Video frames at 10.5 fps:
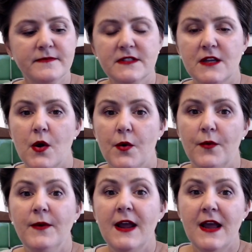
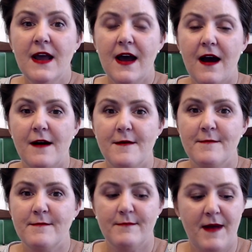So
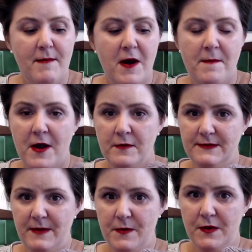my mom helped
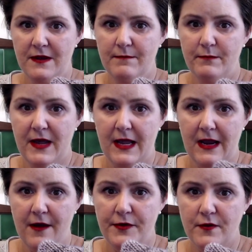me with picking
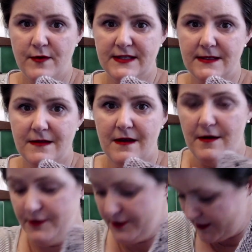out the rest of the
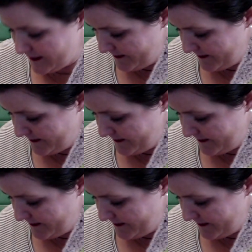colors.